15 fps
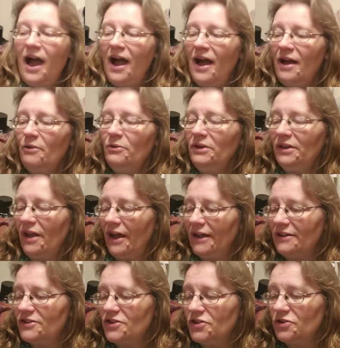I would
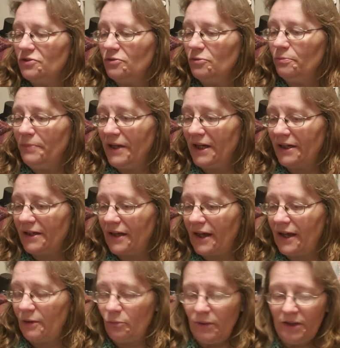like to pick
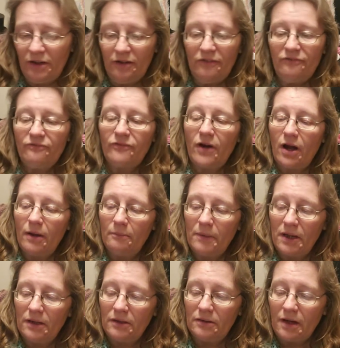a winner
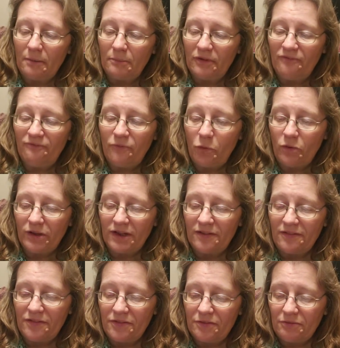from number
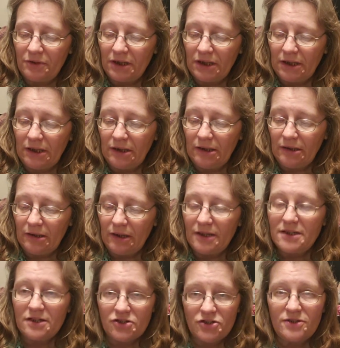43,
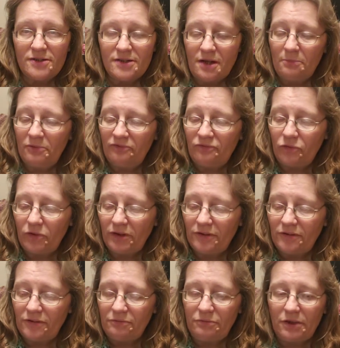Addictions number
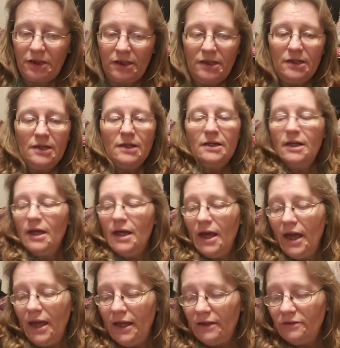43.
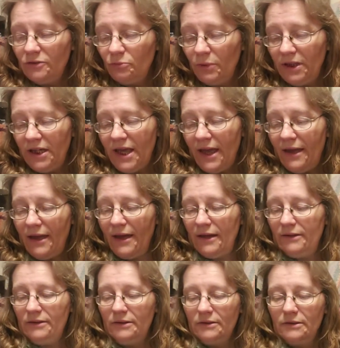And we
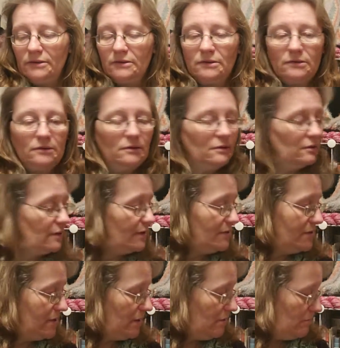had, let's
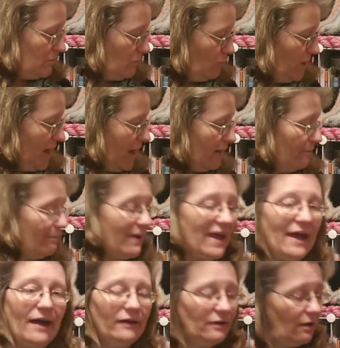see, we had a
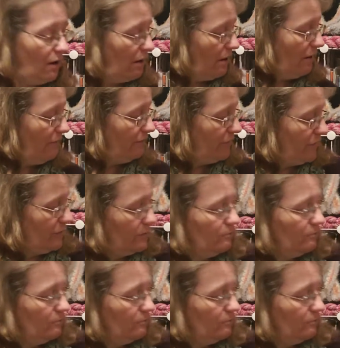bag of